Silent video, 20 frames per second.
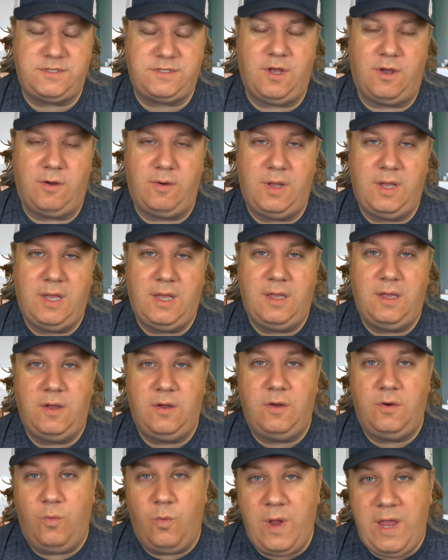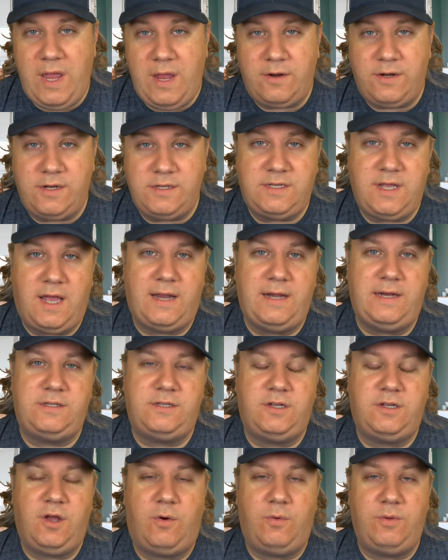So we are deciding to
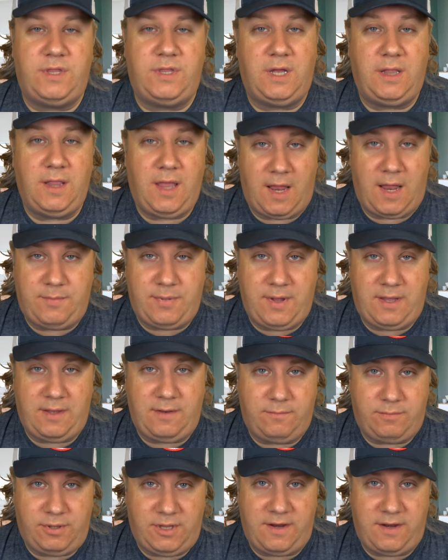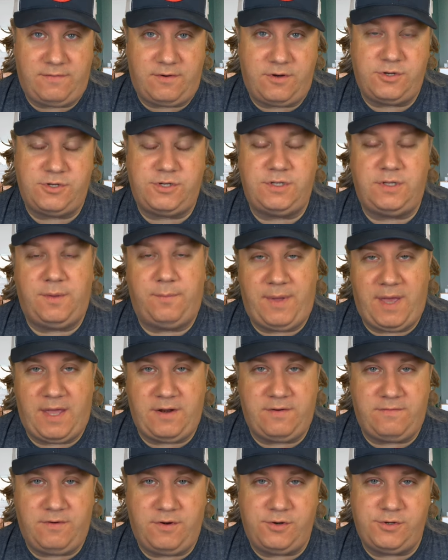go with the glide pay, plate version, the better
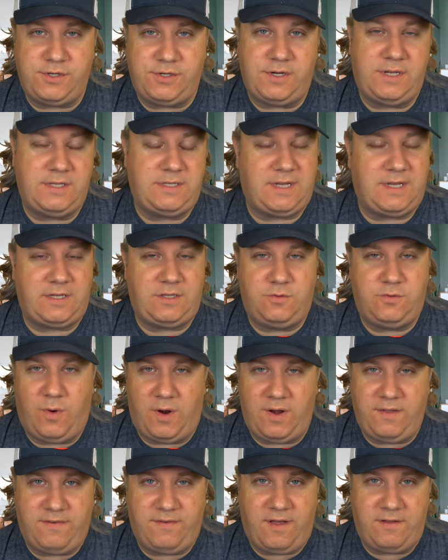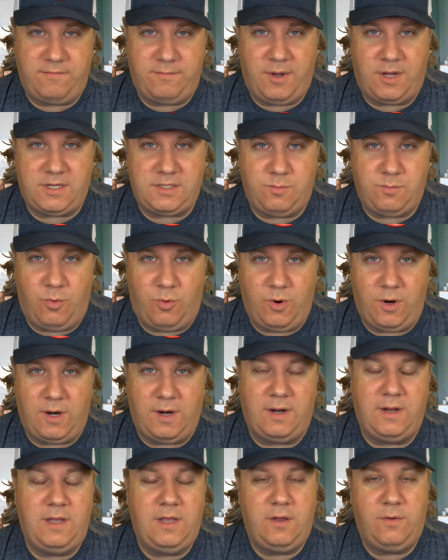version. It's like twenty-five bucks
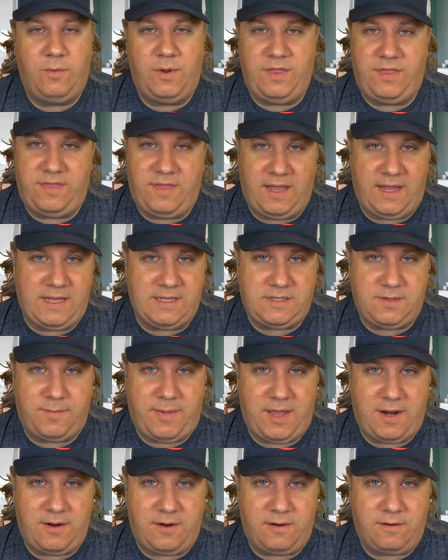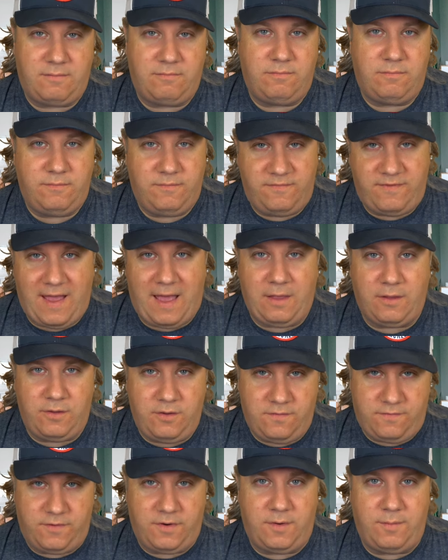more. We think it's a better value
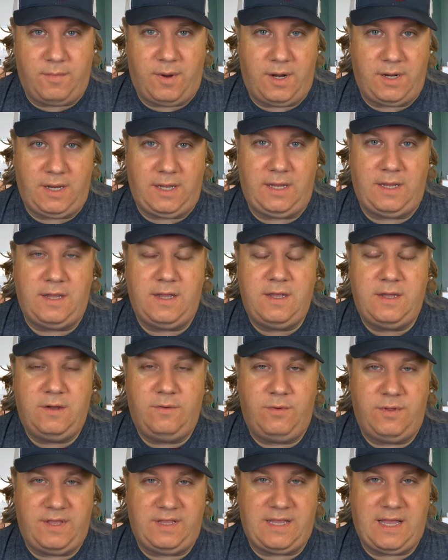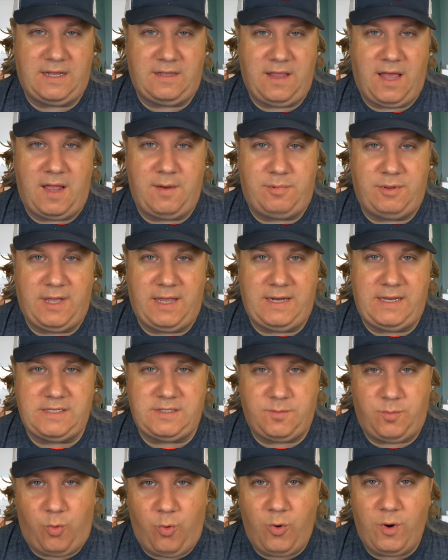for your money. We think that glide plate is
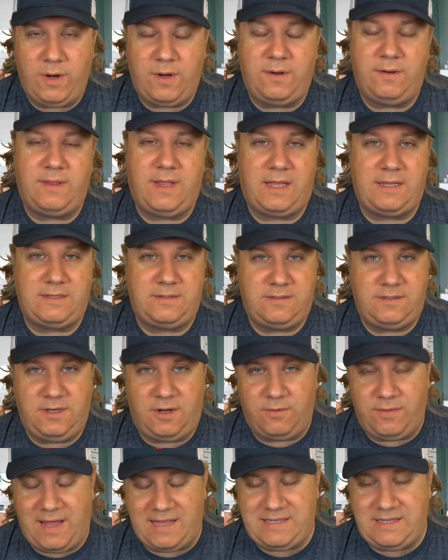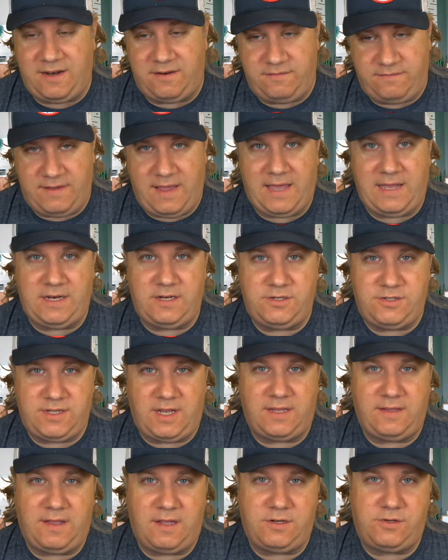important, that, you know, that's an advantage
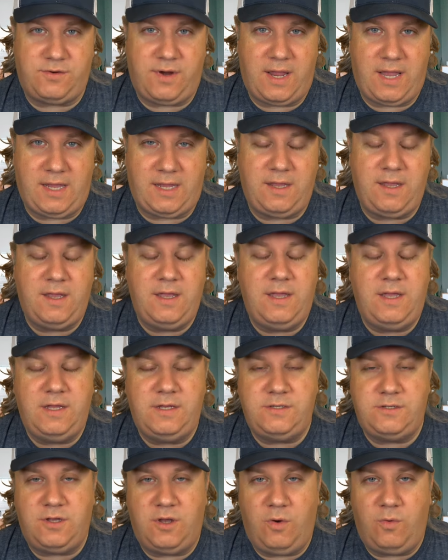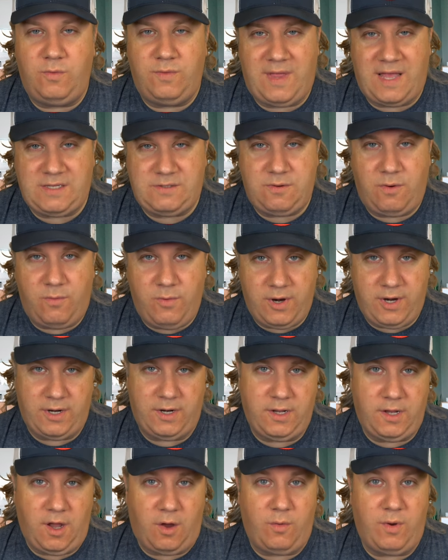setting that drag. So that's what we're gonna
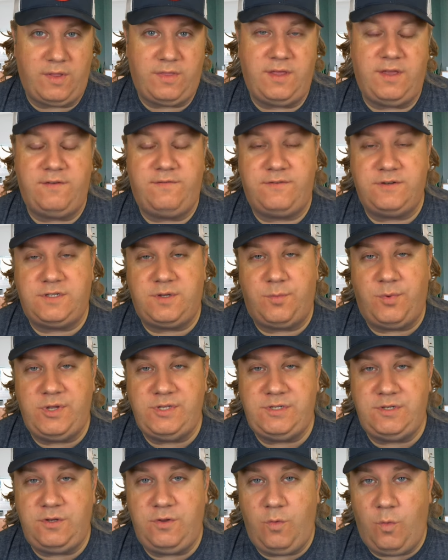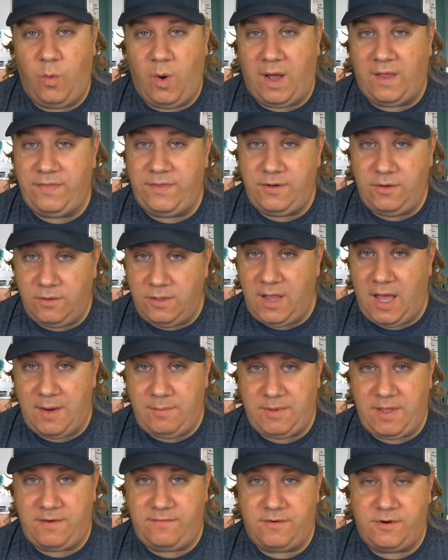go with. If for some reason you want the no glide
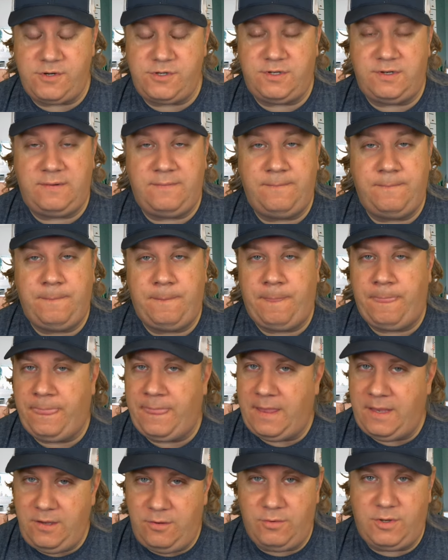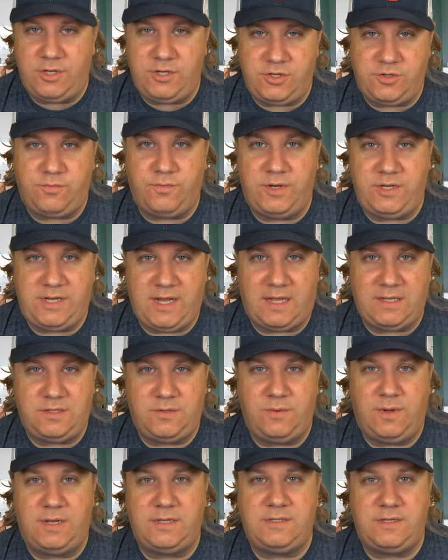plate version, you can just reach out
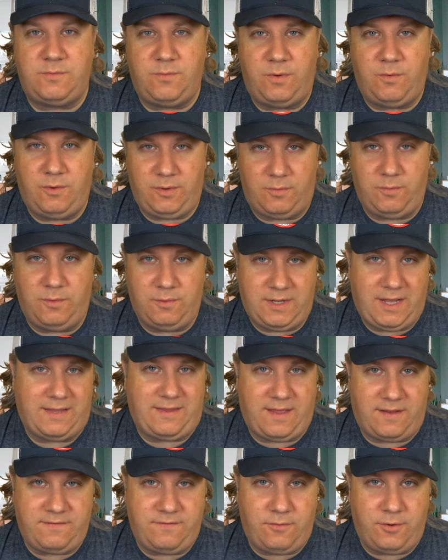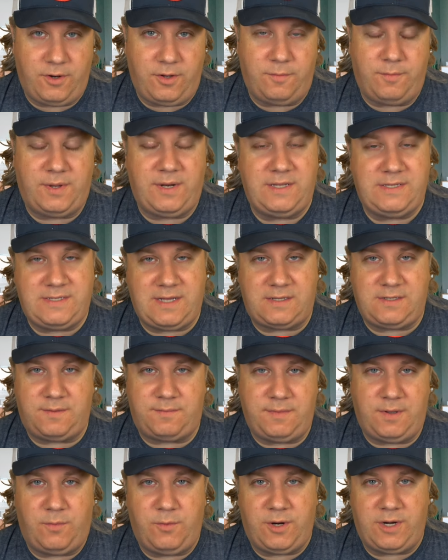to us and we will, we'll get that for you, but it's not something
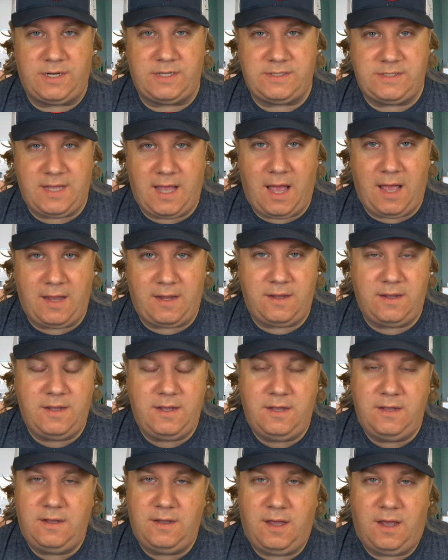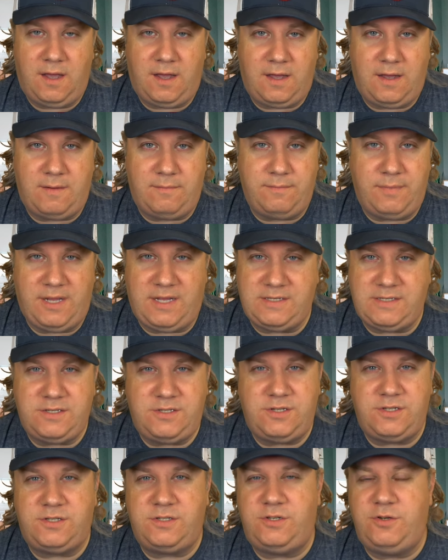that we're gonna stock. Um, because it's
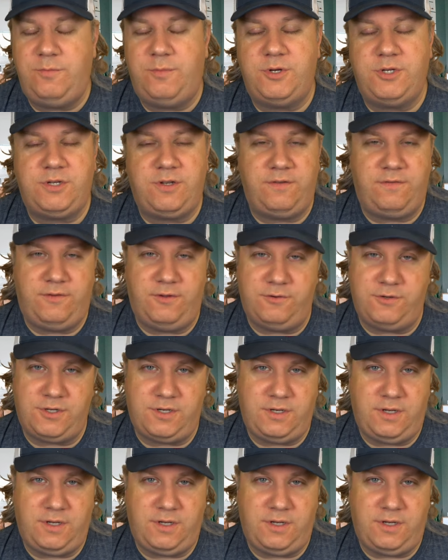just too much confusion.